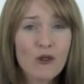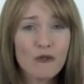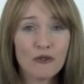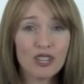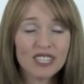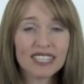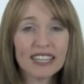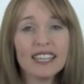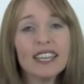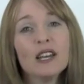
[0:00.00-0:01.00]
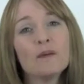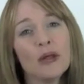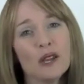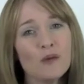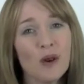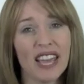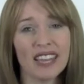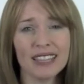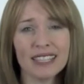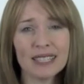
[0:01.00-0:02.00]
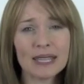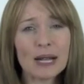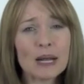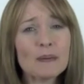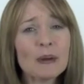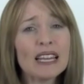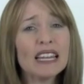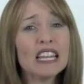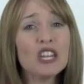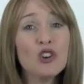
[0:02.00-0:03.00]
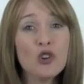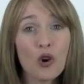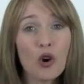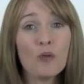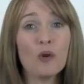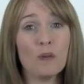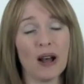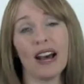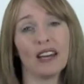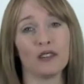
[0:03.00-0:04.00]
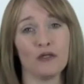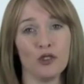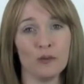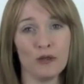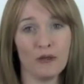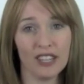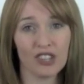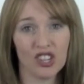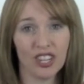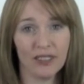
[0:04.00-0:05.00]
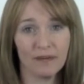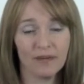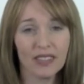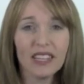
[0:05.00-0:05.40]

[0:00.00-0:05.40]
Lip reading: Firstly, be aware that this is a completely normal part of human functioning.